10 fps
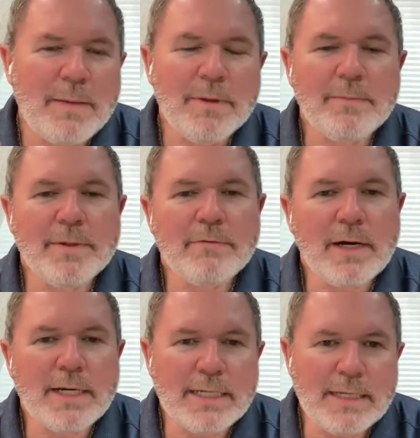People have been
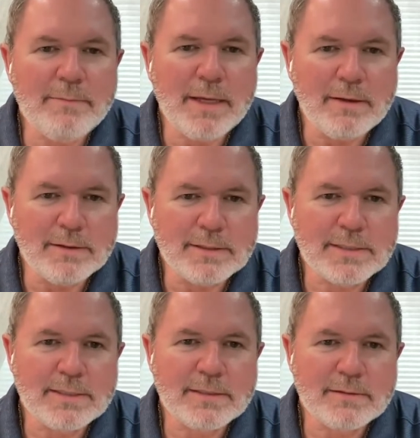writing
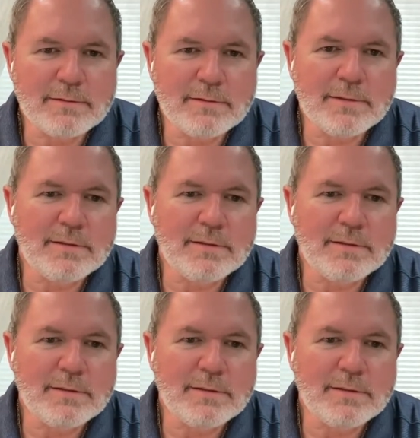emails,